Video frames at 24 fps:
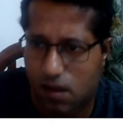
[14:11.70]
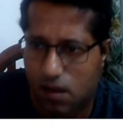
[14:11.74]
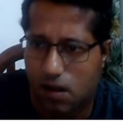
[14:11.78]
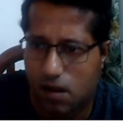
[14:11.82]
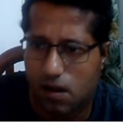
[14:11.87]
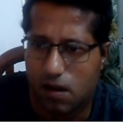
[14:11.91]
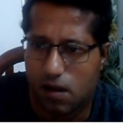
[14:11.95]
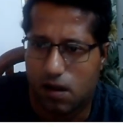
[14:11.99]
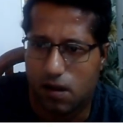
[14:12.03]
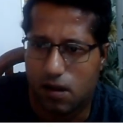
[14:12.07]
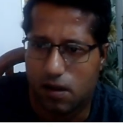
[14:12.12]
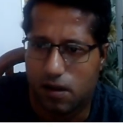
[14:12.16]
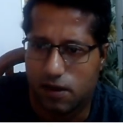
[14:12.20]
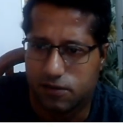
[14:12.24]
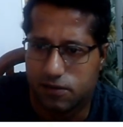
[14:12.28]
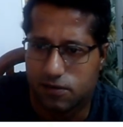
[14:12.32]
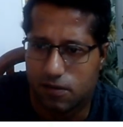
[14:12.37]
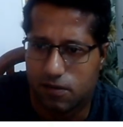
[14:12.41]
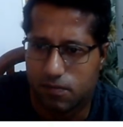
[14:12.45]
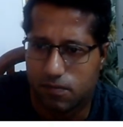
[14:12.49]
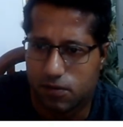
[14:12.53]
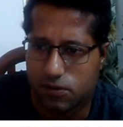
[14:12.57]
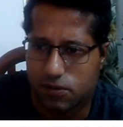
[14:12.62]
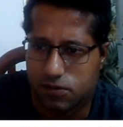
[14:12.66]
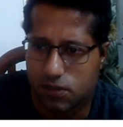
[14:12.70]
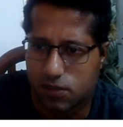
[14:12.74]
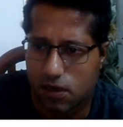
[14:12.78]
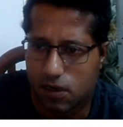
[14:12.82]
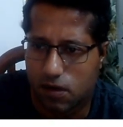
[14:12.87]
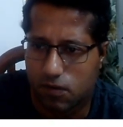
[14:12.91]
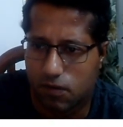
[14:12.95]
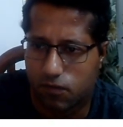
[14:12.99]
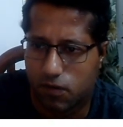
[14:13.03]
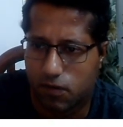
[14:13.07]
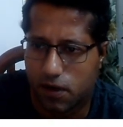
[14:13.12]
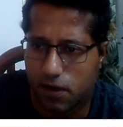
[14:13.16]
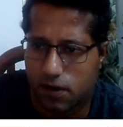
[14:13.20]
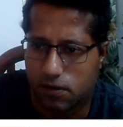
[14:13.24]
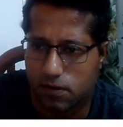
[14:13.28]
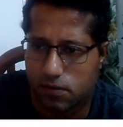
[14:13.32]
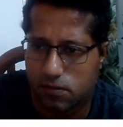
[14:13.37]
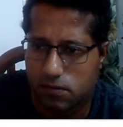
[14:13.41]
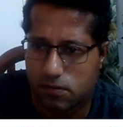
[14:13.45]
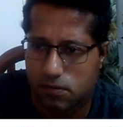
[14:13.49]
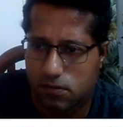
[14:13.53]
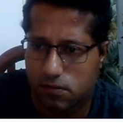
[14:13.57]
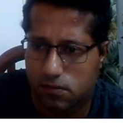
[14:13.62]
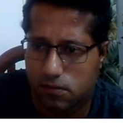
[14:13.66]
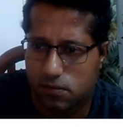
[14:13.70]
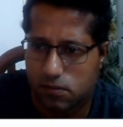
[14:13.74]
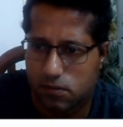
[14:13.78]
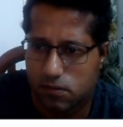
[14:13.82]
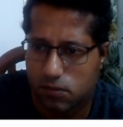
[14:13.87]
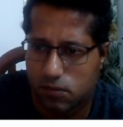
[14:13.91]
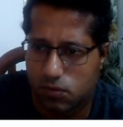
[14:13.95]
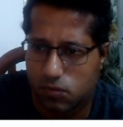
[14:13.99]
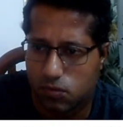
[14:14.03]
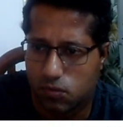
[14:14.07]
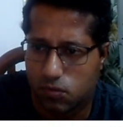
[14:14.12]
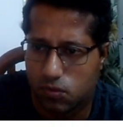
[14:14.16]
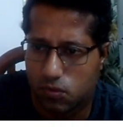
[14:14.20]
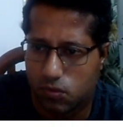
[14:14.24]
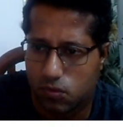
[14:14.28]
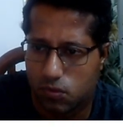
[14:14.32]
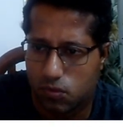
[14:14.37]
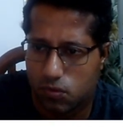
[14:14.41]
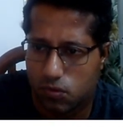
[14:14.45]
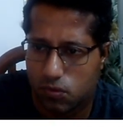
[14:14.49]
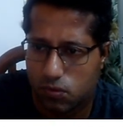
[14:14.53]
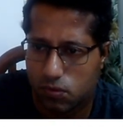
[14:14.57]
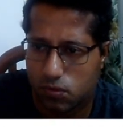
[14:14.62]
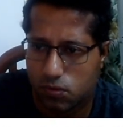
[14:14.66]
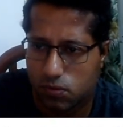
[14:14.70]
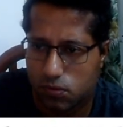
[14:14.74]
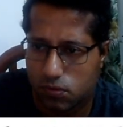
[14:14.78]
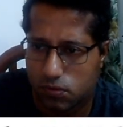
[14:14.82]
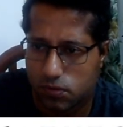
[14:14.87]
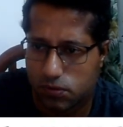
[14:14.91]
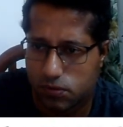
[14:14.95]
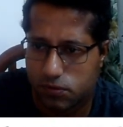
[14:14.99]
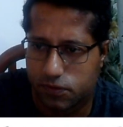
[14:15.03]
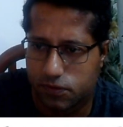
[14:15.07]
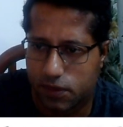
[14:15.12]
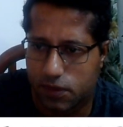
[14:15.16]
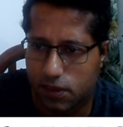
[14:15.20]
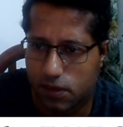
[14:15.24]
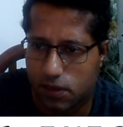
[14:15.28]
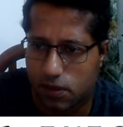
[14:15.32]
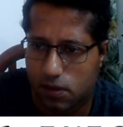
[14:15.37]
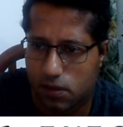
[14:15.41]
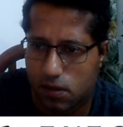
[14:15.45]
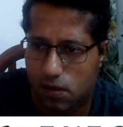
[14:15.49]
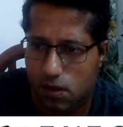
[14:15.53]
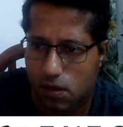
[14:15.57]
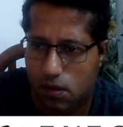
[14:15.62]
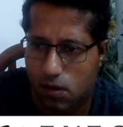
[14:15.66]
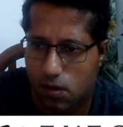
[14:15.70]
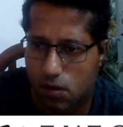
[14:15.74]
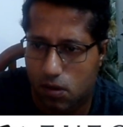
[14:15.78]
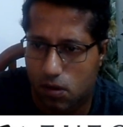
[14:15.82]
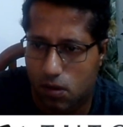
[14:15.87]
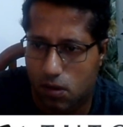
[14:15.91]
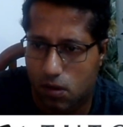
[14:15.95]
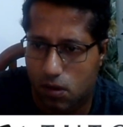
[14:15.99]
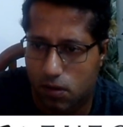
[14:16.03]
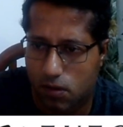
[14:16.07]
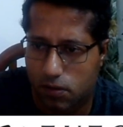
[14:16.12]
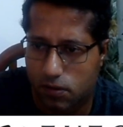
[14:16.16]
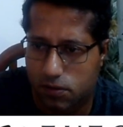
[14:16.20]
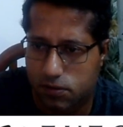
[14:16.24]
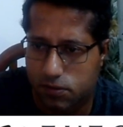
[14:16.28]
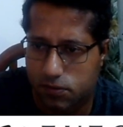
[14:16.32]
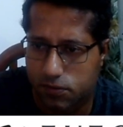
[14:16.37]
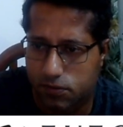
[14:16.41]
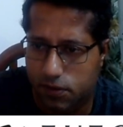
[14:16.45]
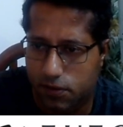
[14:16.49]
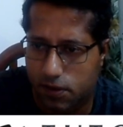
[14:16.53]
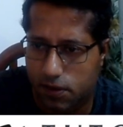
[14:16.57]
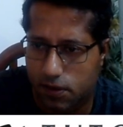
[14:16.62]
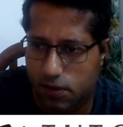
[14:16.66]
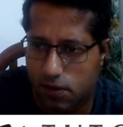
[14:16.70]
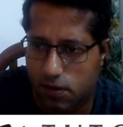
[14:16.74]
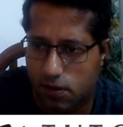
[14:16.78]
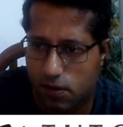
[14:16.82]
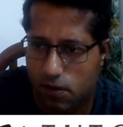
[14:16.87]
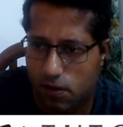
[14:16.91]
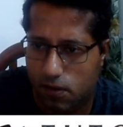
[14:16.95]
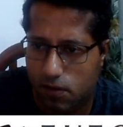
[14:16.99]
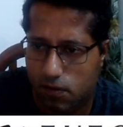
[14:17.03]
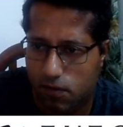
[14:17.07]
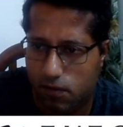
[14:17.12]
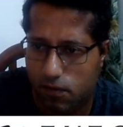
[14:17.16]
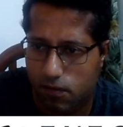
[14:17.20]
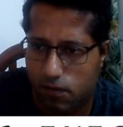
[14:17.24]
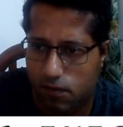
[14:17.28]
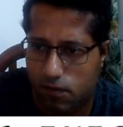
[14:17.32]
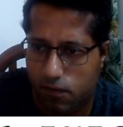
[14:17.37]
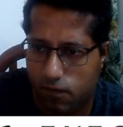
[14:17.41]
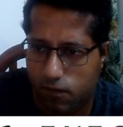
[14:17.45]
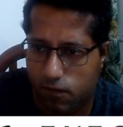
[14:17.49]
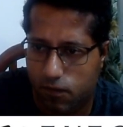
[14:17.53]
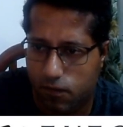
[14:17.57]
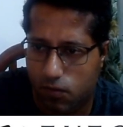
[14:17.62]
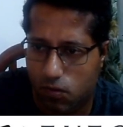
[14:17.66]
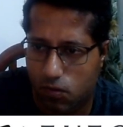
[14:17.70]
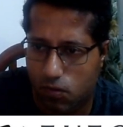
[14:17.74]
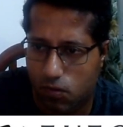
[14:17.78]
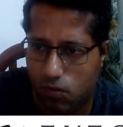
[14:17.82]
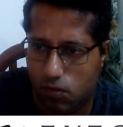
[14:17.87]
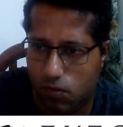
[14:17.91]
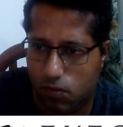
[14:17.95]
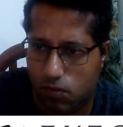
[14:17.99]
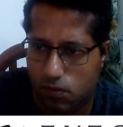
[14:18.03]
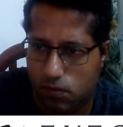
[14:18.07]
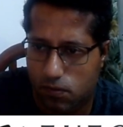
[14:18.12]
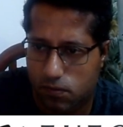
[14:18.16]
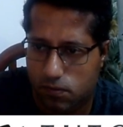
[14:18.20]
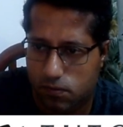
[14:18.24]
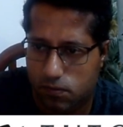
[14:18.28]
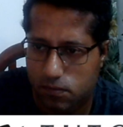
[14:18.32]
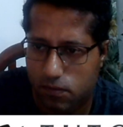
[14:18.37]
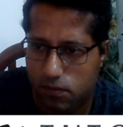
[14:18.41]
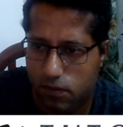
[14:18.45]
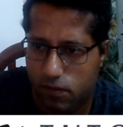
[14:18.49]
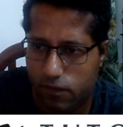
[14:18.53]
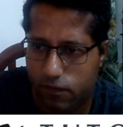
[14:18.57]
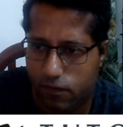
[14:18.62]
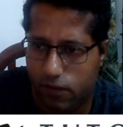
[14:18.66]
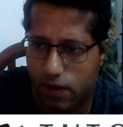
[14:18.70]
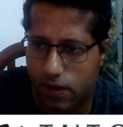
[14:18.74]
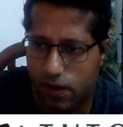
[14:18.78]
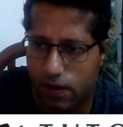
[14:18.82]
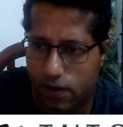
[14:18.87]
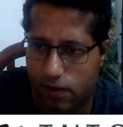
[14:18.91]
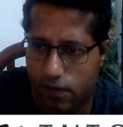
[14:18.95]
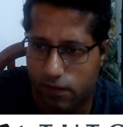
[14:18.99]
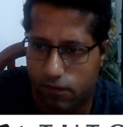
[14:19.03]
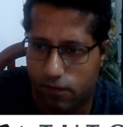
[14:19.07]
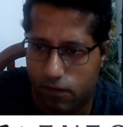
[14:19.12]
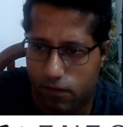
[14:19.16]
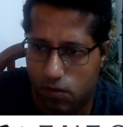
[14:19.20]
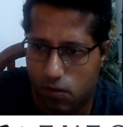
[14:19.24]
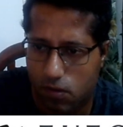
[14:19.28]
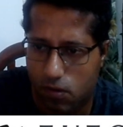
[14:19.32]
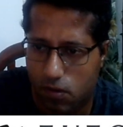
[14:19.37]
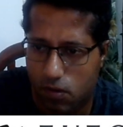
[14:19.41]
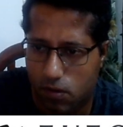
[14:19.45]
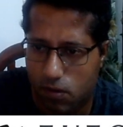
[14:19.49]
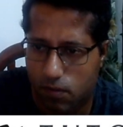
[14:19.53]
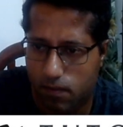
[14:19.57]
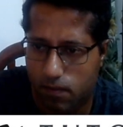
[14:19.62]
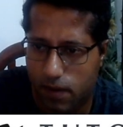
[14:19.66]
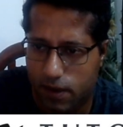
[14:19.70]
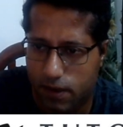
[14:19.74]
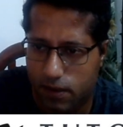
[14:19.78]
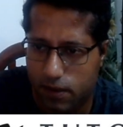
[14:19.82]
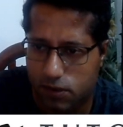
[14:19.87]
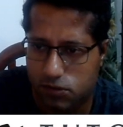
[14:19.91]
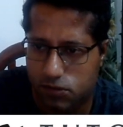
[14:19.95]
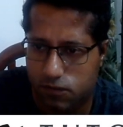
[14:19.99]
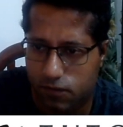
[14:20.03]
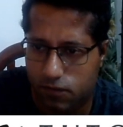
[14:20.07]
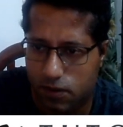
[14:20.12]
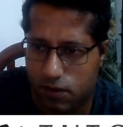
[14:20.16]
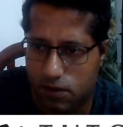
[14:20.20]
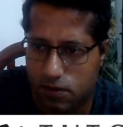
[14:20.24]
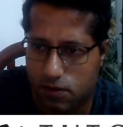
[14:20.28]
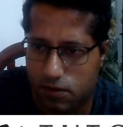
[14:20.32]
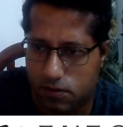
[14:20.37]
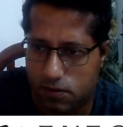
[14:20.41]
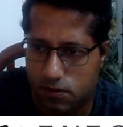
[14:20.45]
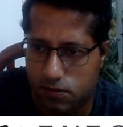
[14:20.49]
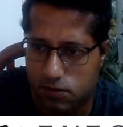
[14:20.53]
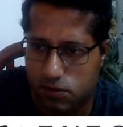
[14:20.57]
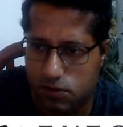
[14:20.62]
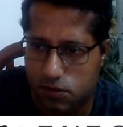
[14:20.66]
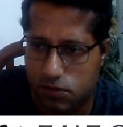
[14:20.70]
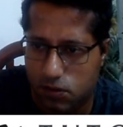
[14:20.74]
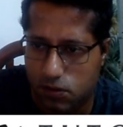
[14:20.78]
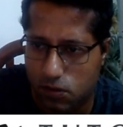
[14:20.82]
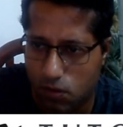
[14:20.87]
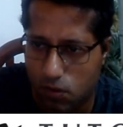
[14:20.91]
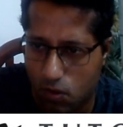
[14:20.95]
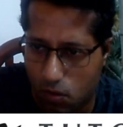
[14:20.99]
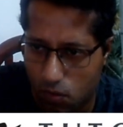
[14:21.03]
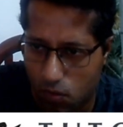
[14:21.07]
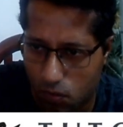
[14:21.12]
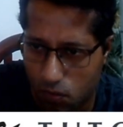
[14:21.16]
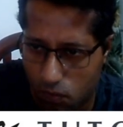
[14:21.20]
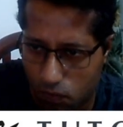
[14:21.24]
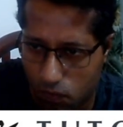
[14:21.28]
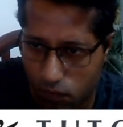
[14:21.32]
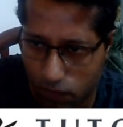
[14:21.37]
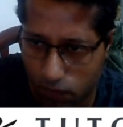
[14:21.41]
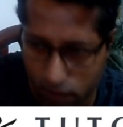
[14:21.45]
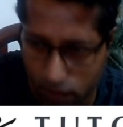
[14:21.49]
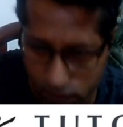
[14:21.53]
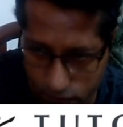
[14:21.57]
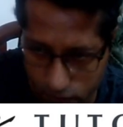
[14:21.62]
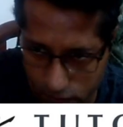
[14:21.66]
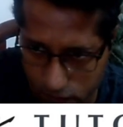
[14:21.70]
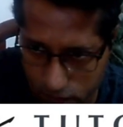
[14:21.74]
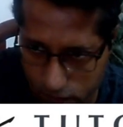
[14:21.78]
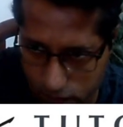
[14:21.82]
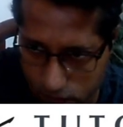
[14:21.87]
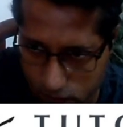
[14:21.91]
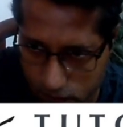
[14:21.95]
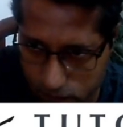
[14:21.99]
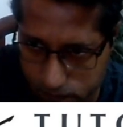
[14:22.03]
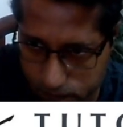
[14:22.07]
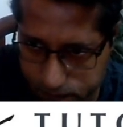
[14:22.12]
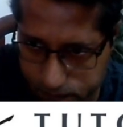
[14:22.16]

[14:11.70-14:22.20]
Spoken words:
examples are 1, 2, 3, or 3, 4, 5, or -1, 0, 1, whatever.